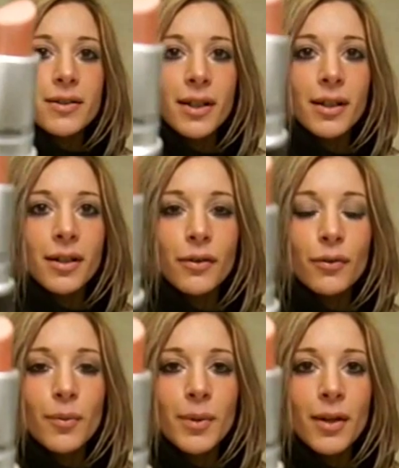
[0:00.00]
and it's from
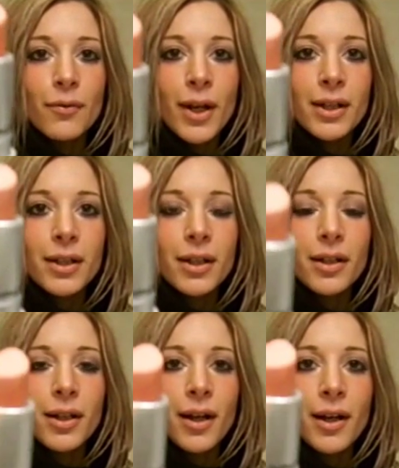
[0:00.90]
their regular
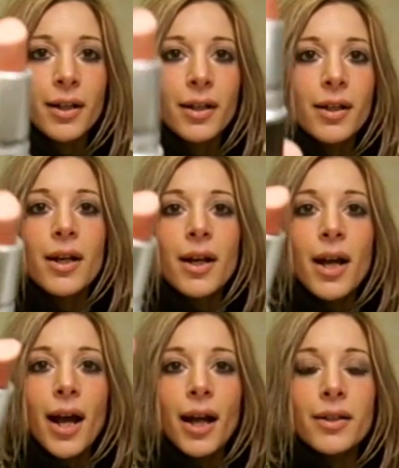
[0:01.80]
line.
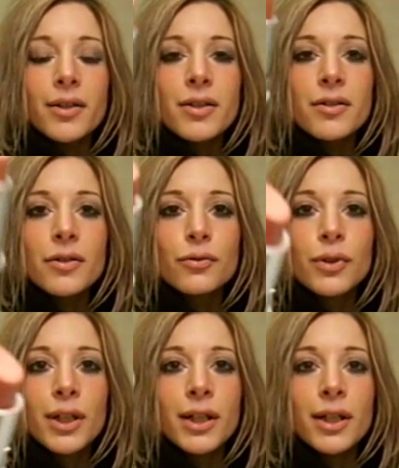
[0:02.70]
And this is a
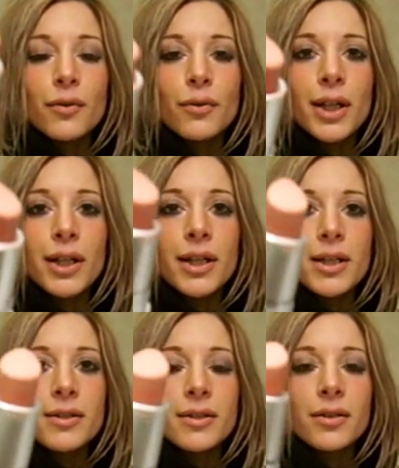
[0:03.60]
really
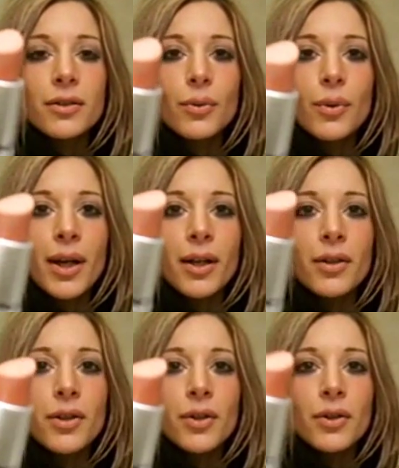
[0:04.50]
easy to wear
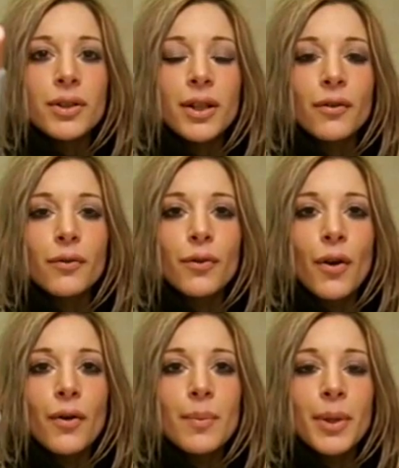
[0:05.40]
nude. It's very
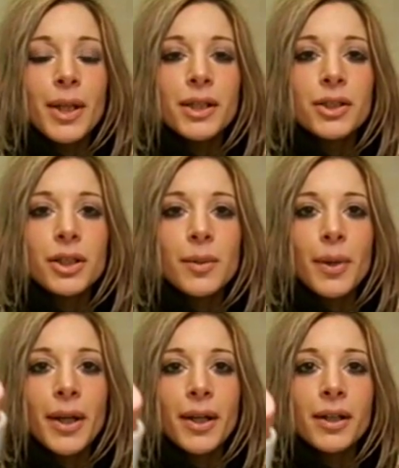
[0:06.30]
peachy
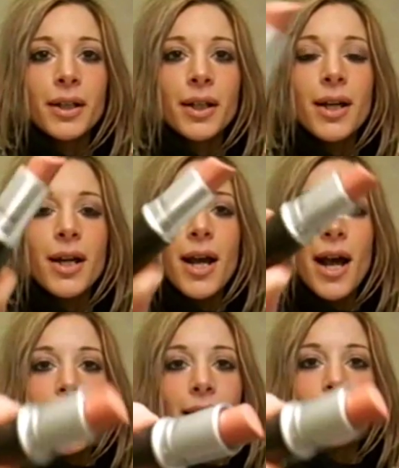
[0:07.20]
pink, and
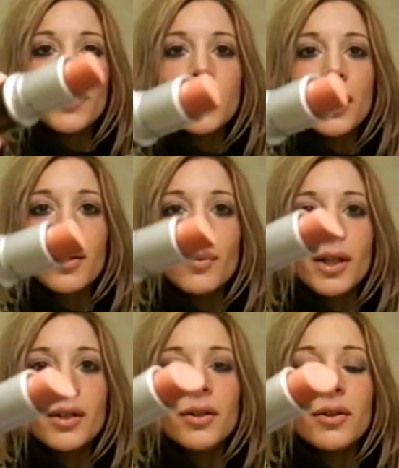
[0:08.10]
if you can't wear
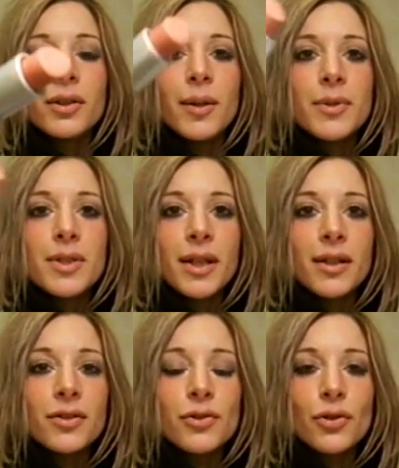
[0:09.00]
nude lipsticks, try